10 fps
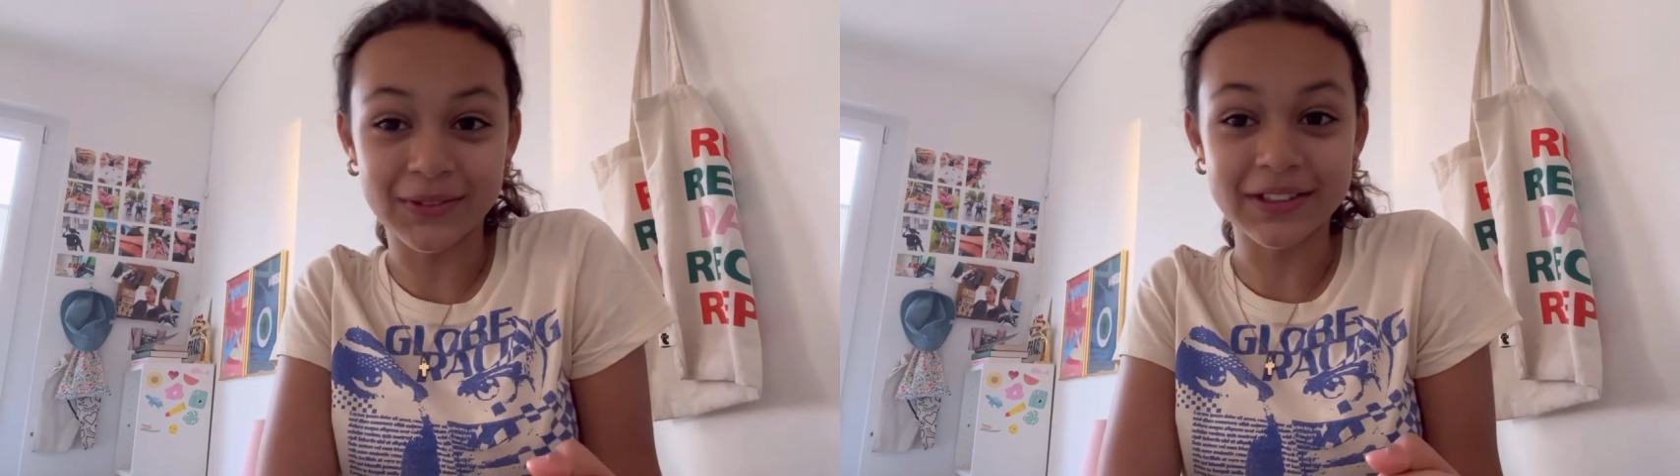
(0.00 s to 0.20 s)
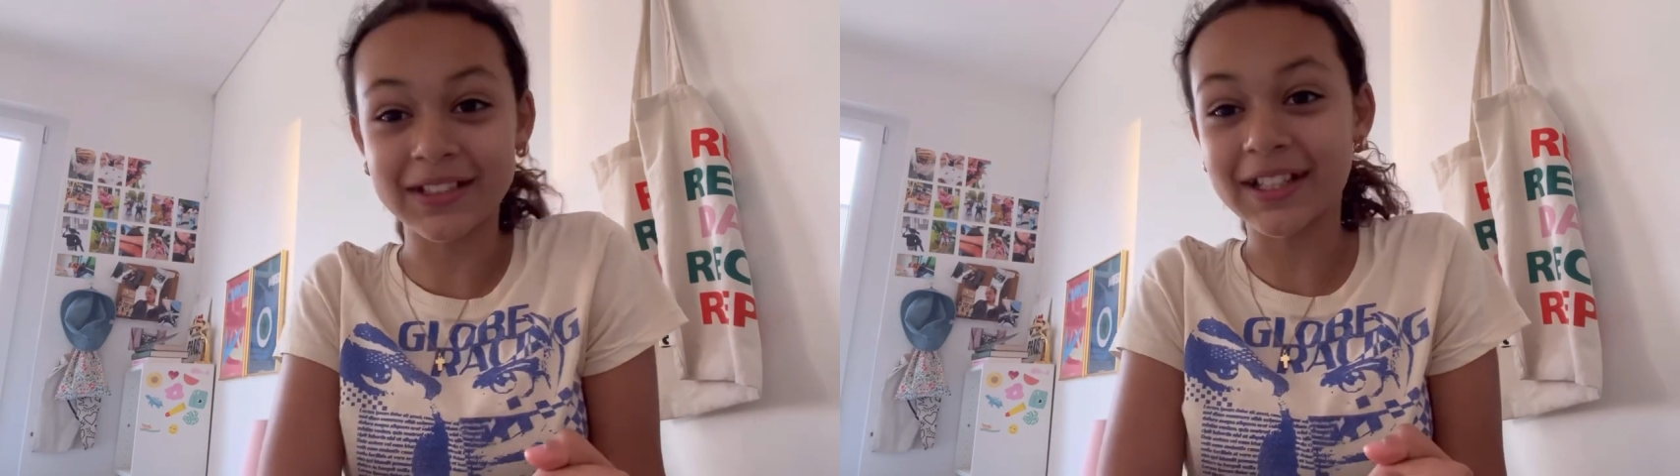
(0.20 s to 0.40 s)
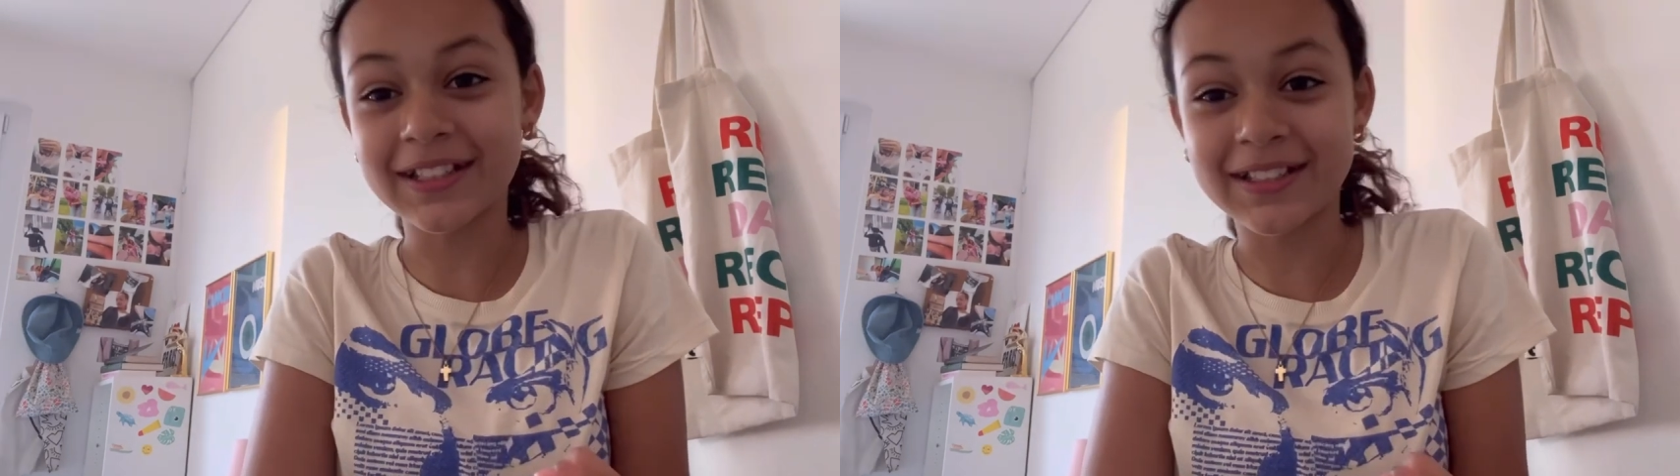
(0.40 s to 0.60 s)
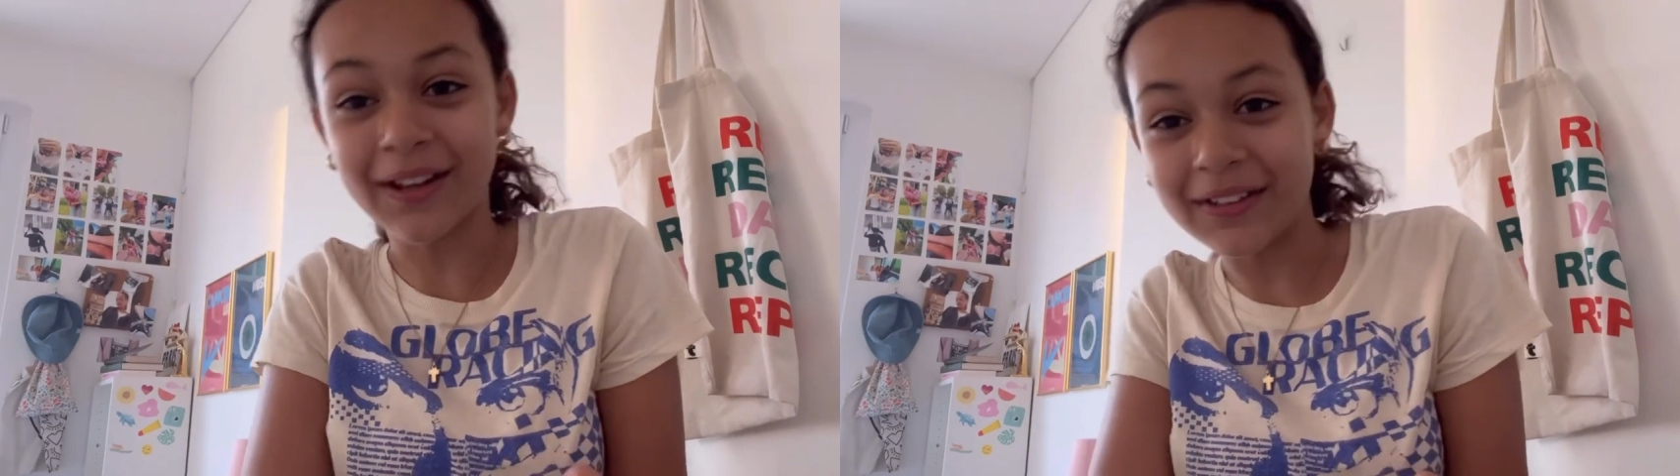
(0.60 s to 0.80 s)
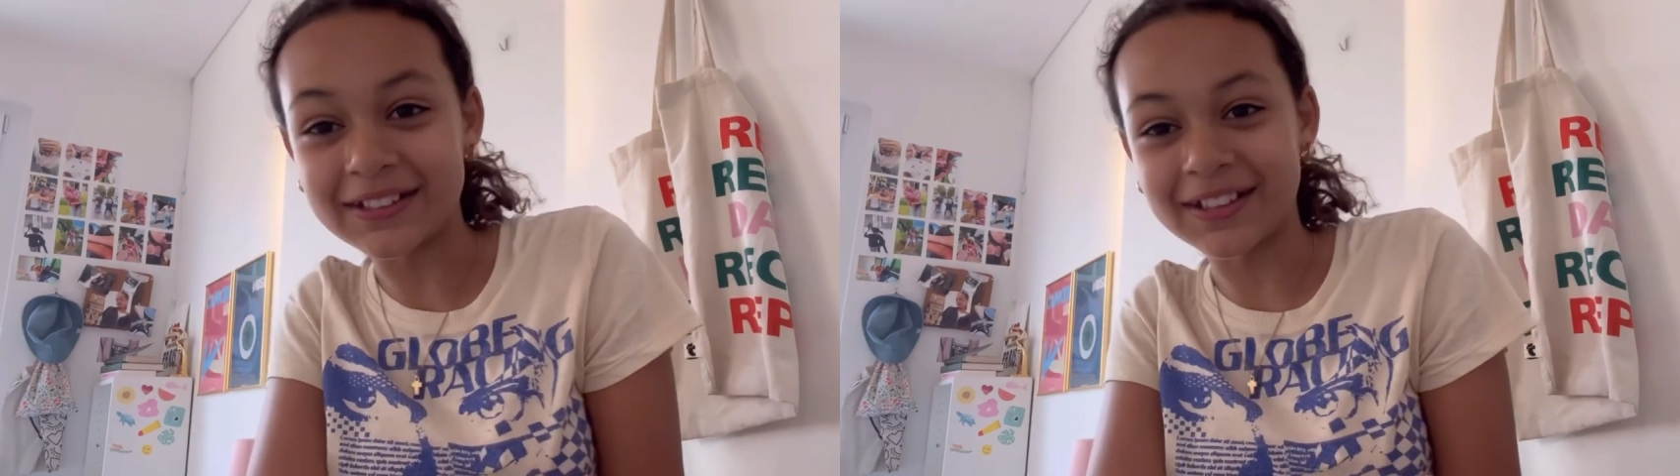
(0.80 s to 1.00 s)
was
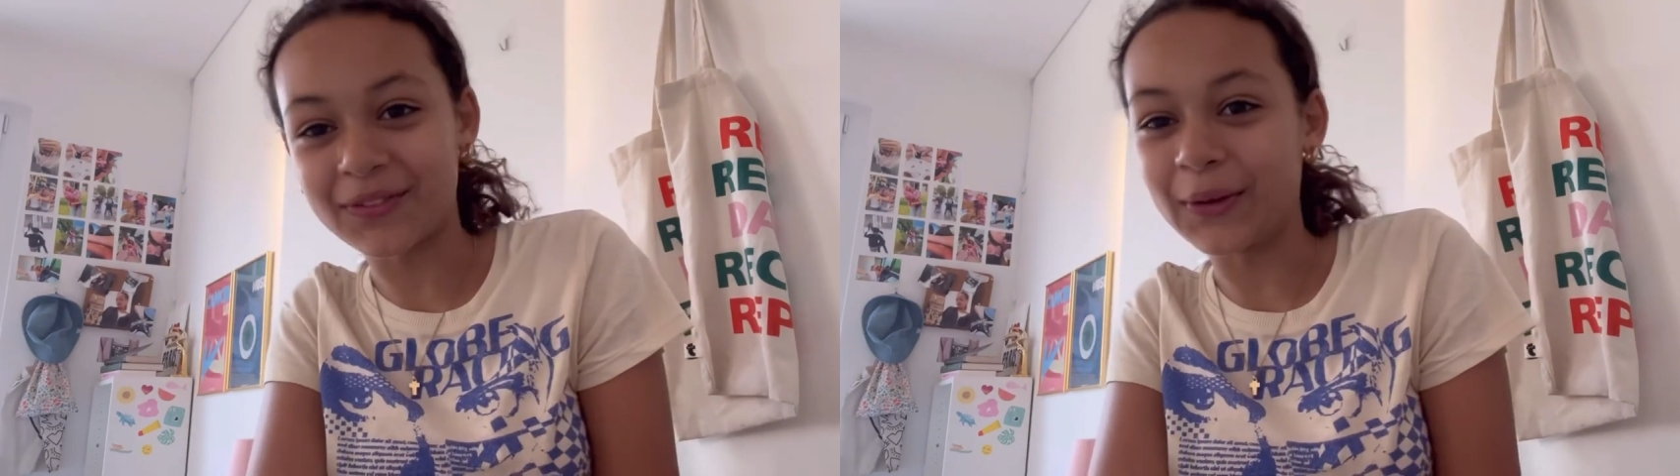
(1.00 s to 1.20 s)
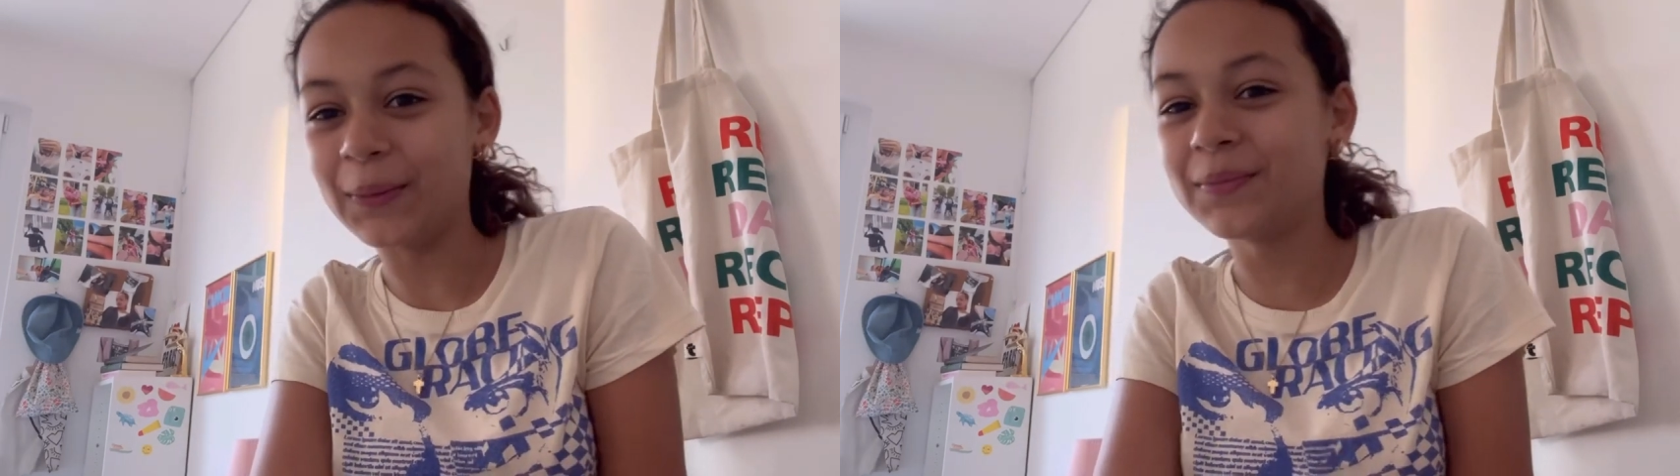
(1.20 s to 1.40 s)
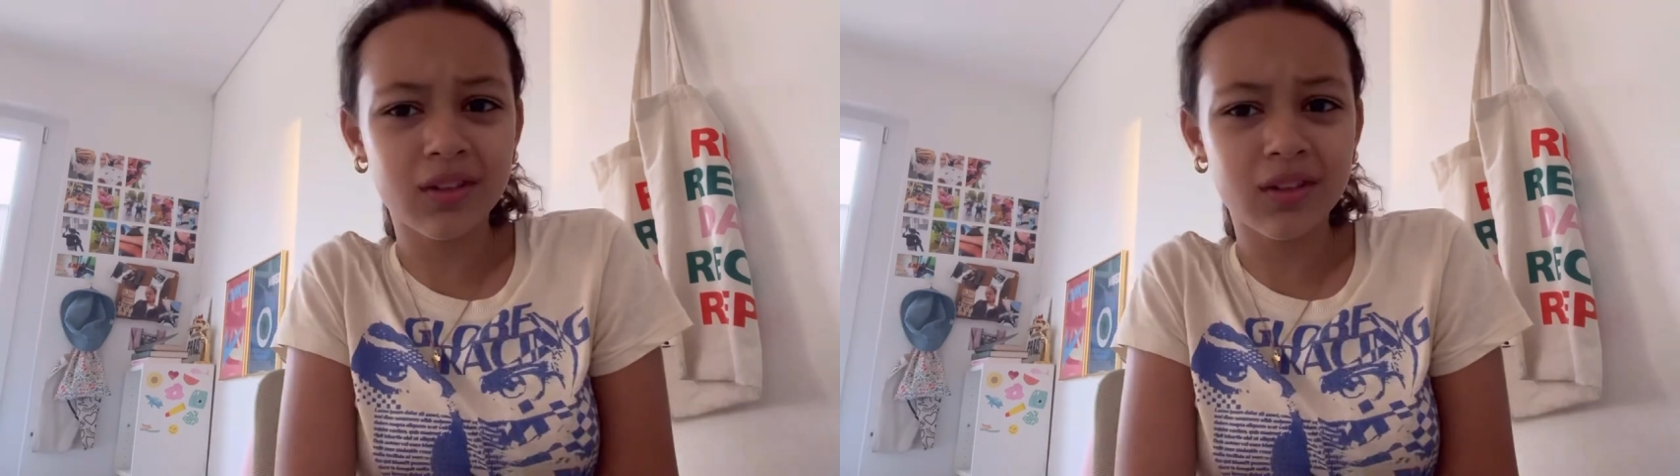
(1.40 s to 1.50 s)
so easy to film.